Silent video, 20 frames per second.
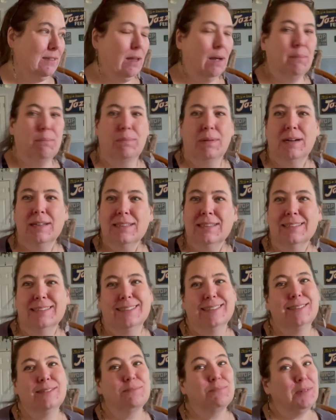not
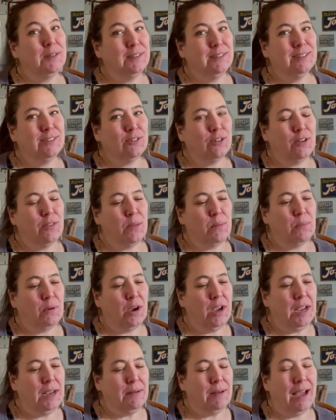buttons, buttons are on the
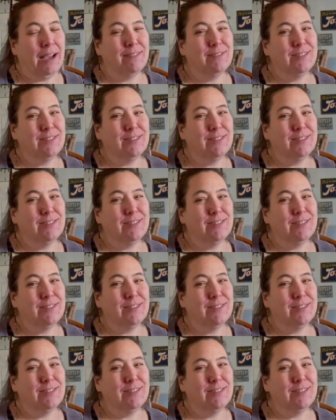brain. I've